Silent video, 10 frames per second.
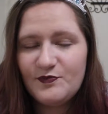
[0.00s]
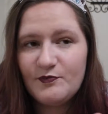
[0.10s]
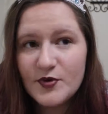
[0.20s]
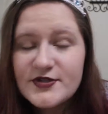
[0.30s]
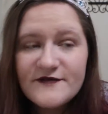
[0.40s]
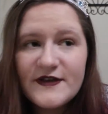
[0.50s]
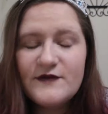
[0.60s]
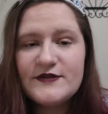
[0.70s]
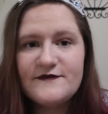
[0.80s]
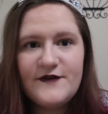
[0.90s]
Most of
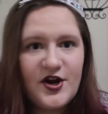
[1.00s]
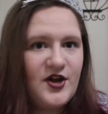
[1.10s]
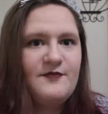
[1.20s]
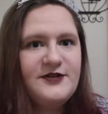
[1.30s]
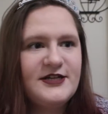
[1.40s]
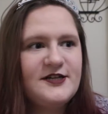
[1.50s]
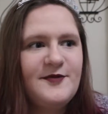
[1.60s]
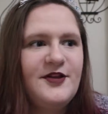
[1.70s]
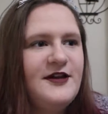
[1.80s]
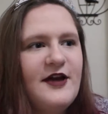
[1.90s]
it was very
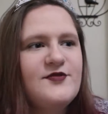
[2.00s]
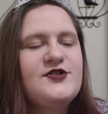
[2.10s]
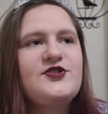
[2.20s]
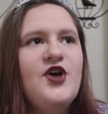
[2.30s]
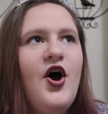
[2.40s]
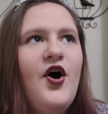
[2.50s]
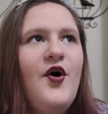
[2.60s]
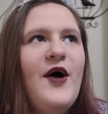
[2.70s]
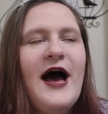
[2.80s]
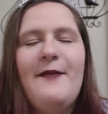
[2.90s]
unpredictable, and I was so
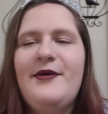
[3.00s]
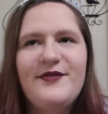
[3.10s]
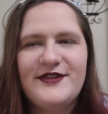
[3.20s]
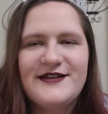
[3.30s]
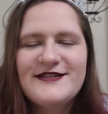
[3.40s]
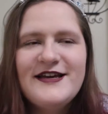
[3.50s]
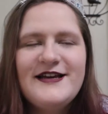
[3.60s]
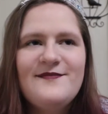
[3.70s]
happy with it